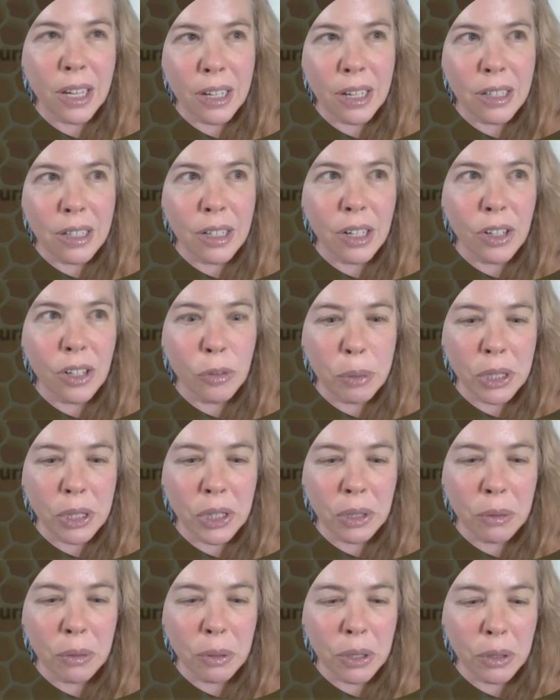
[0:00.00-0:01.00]
especially
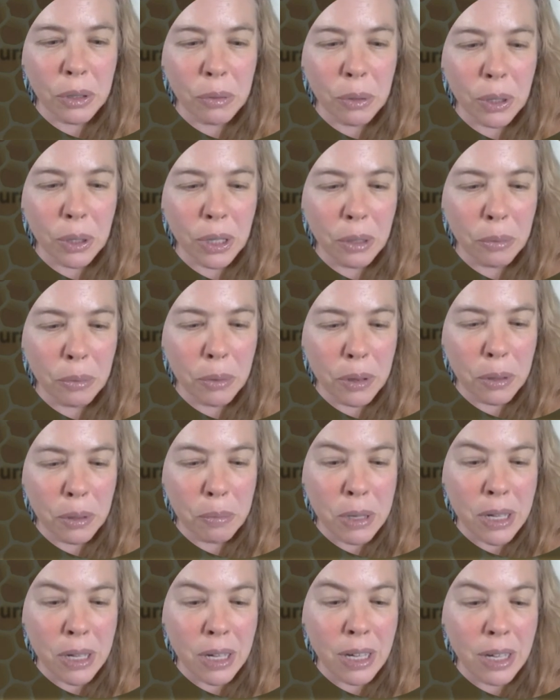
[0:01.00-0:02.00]
when you're working with a
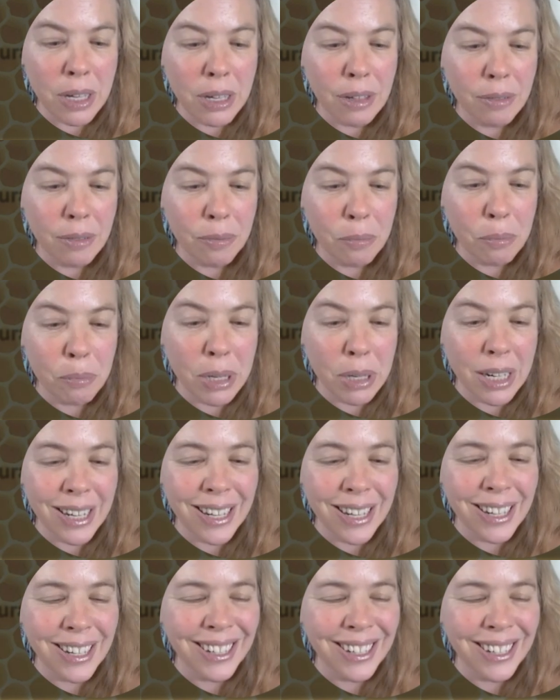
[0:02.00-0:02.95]
bee buddy.